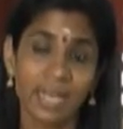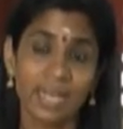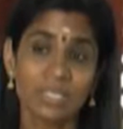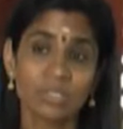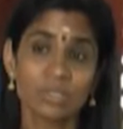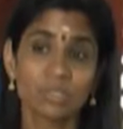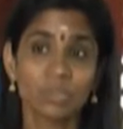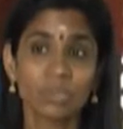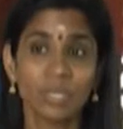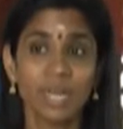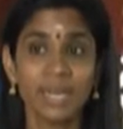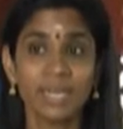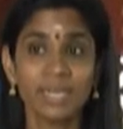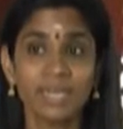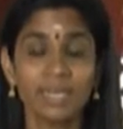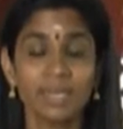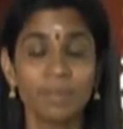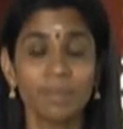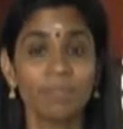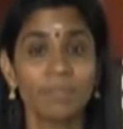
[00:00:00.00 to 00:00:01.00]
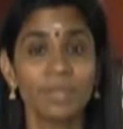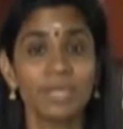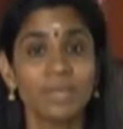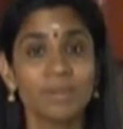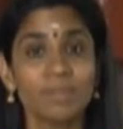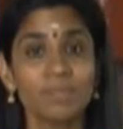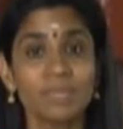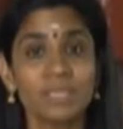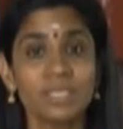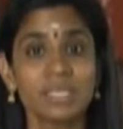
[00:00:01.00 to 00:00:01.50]
so that it
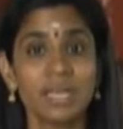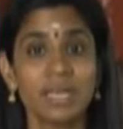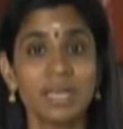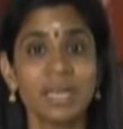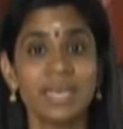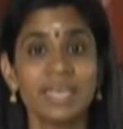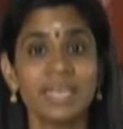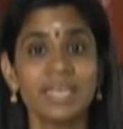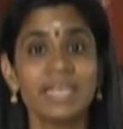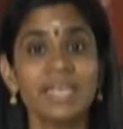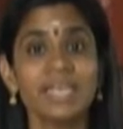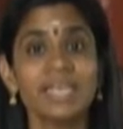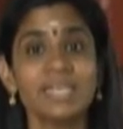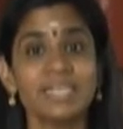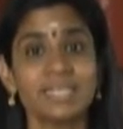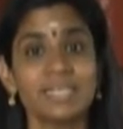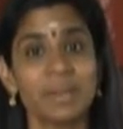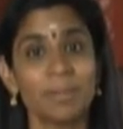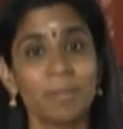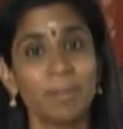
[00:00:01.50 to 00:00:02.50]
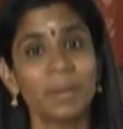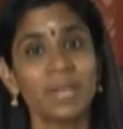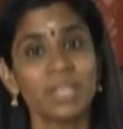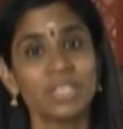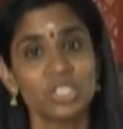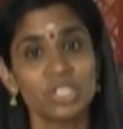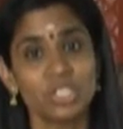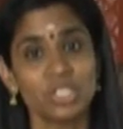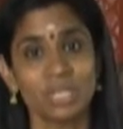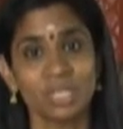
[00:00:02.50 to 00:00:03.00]
becomes a ease, a
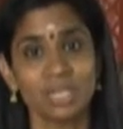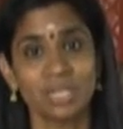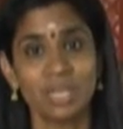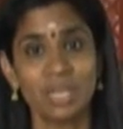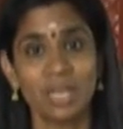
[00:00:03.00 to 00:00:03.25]
pleasure,